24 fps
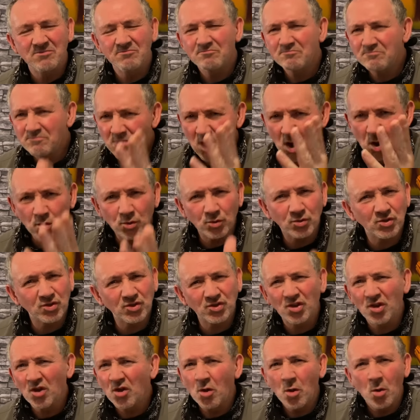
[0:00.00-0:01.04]

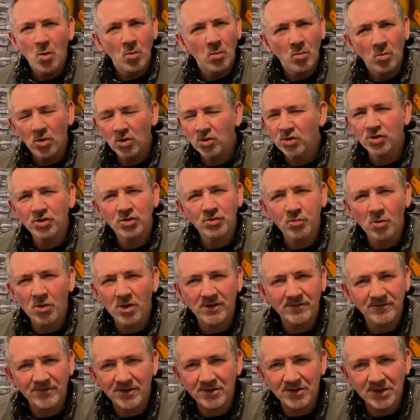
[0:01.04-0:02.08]
most, they just
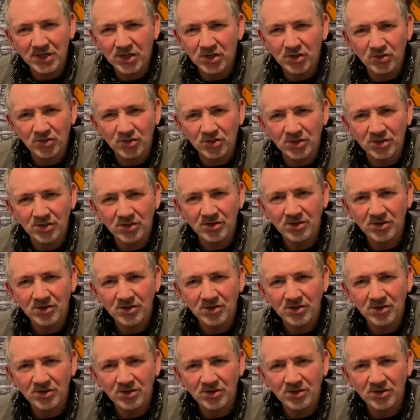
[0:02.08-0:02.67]
weren't very good.